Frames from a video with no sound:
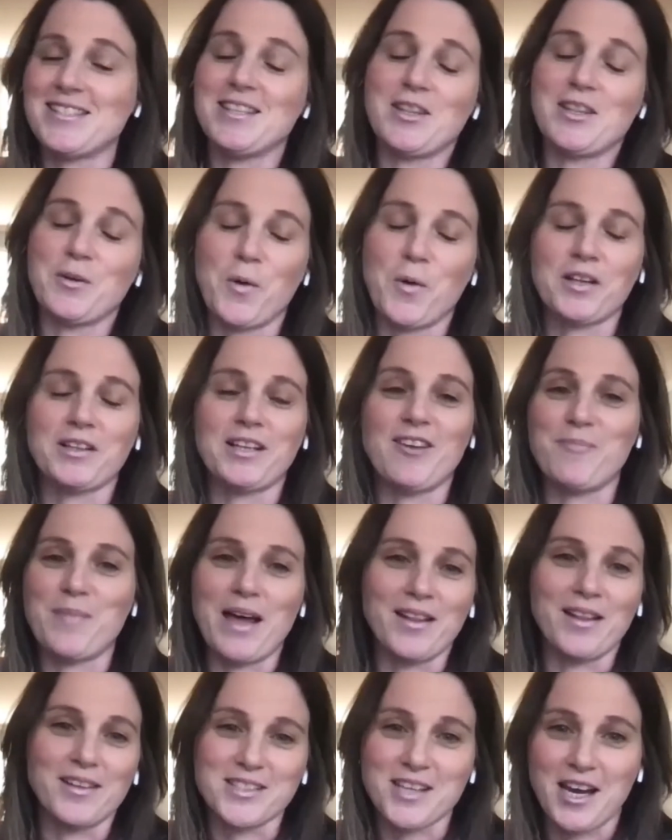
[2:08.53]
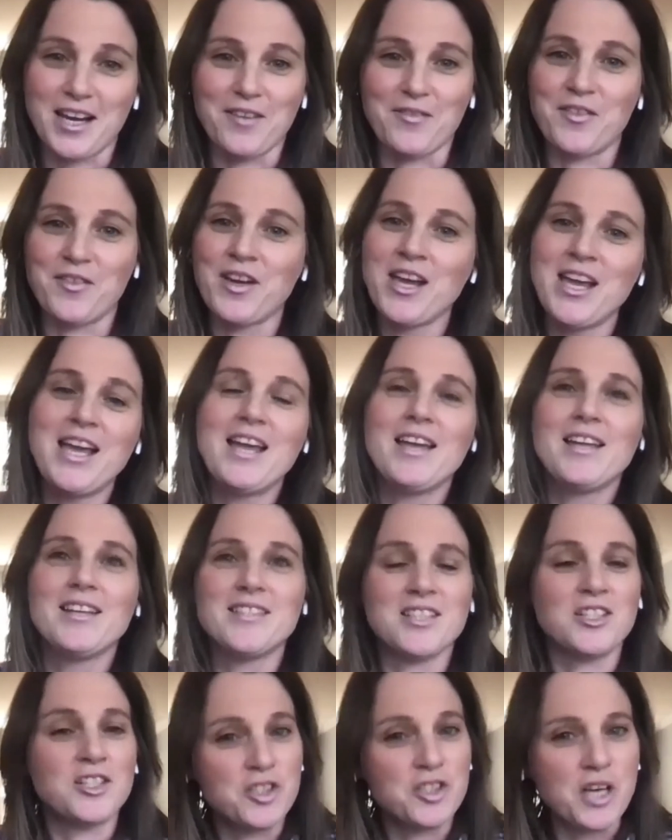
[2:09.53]
The work-life balance kind of
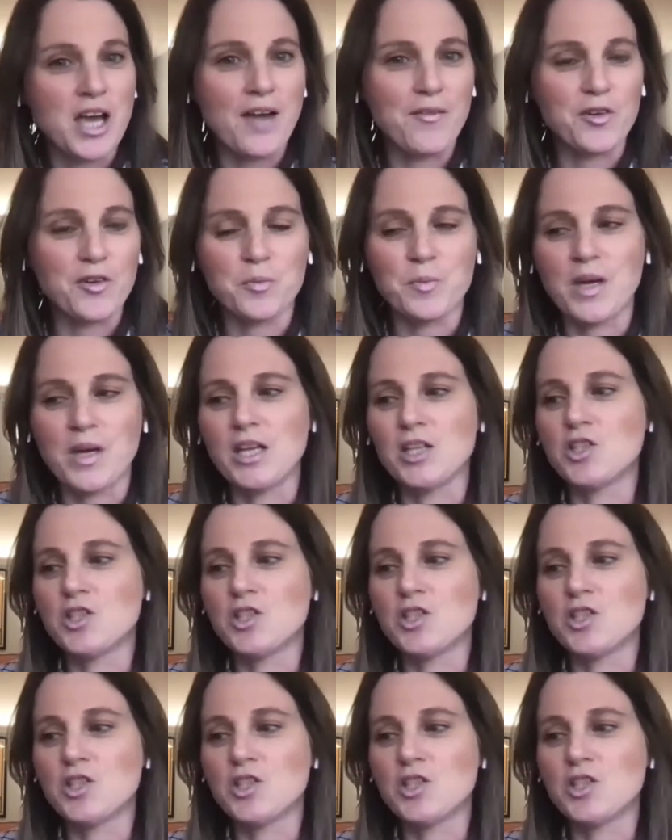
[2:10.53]
didn't jive with me.